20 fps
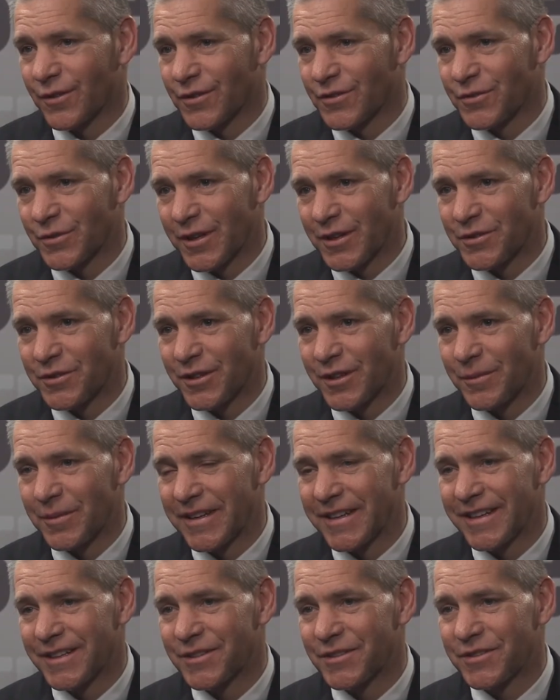frustration. I
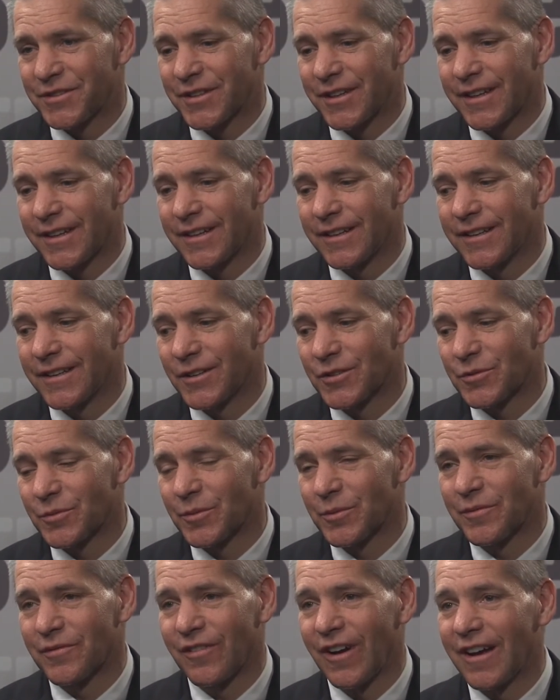mean, it's
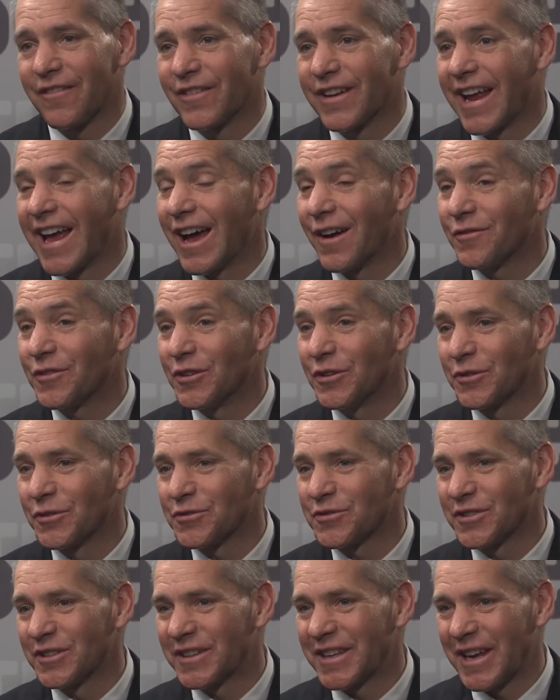5.5
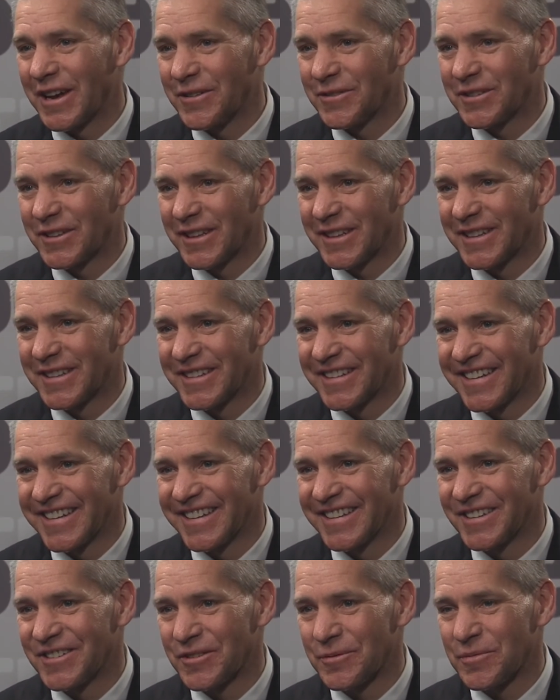years and counting
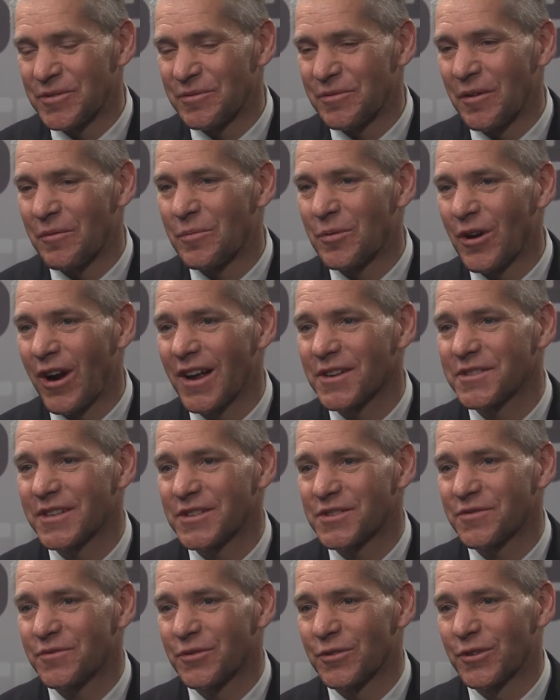in terms of a
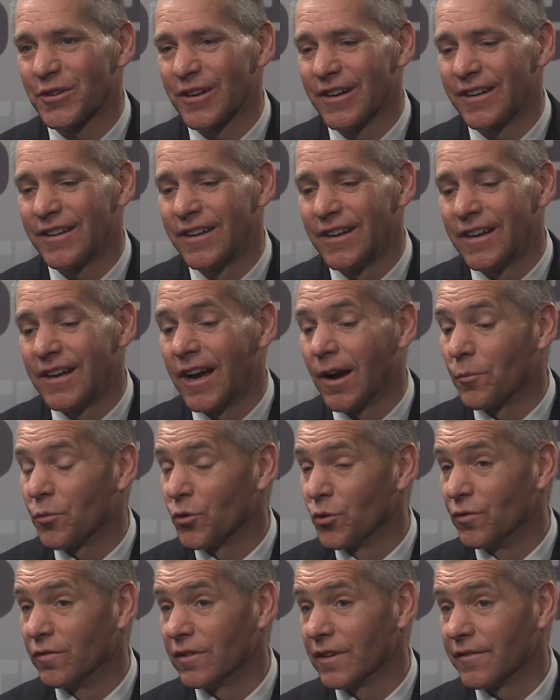process for
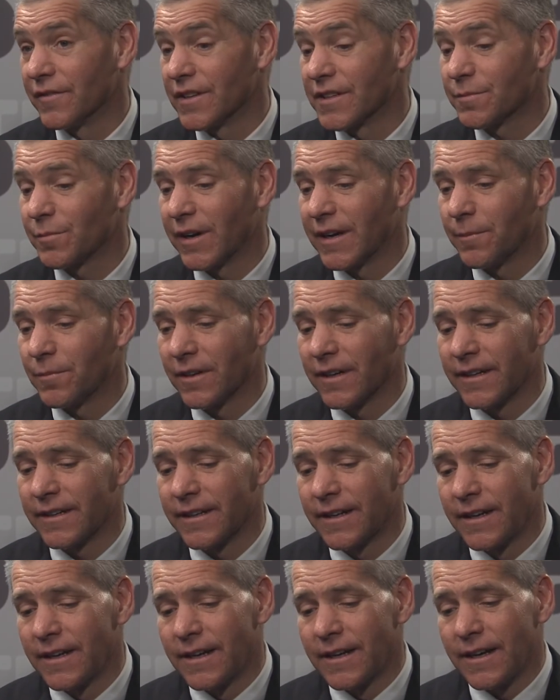approval of this
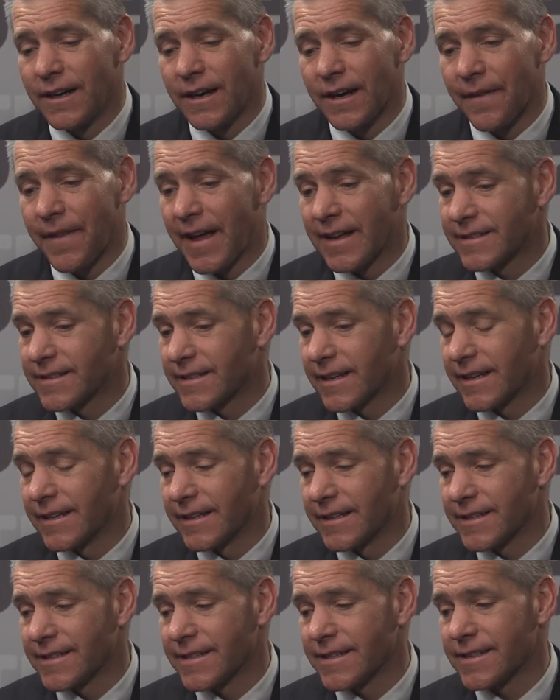pipeline. That said,
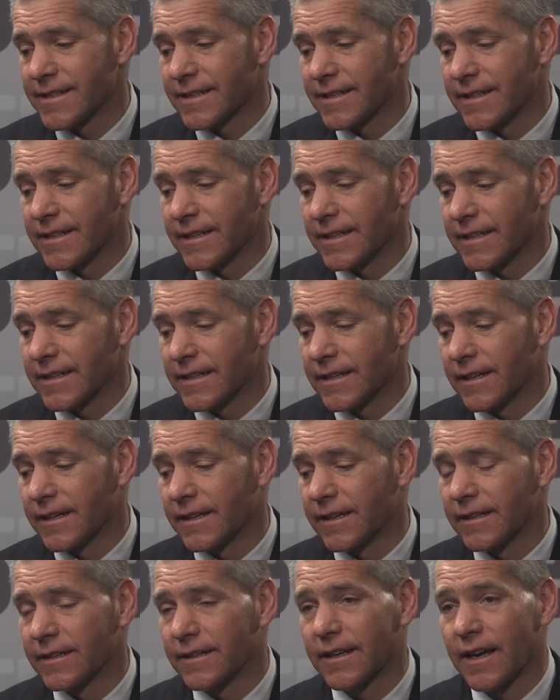is it
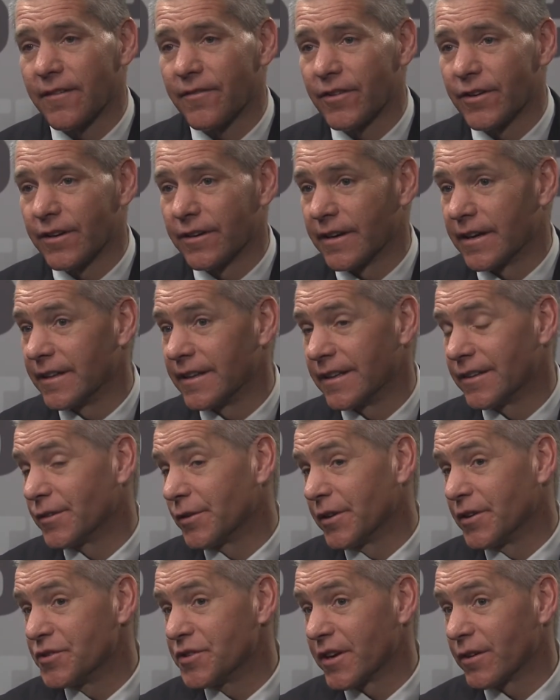the governor and the
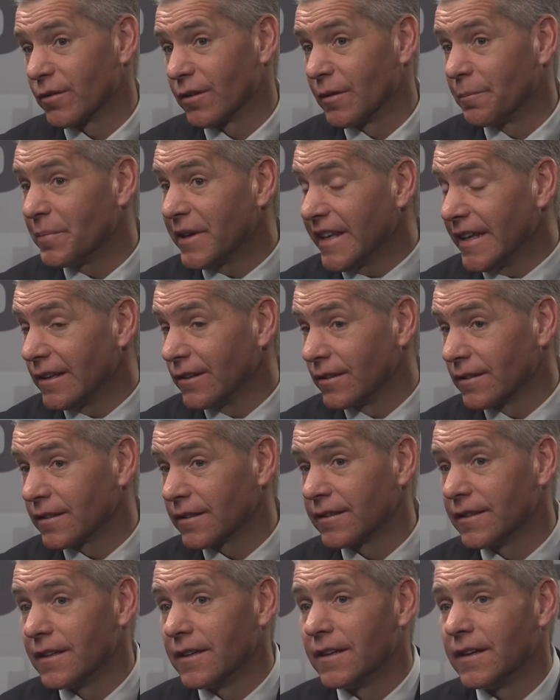attorney general appealed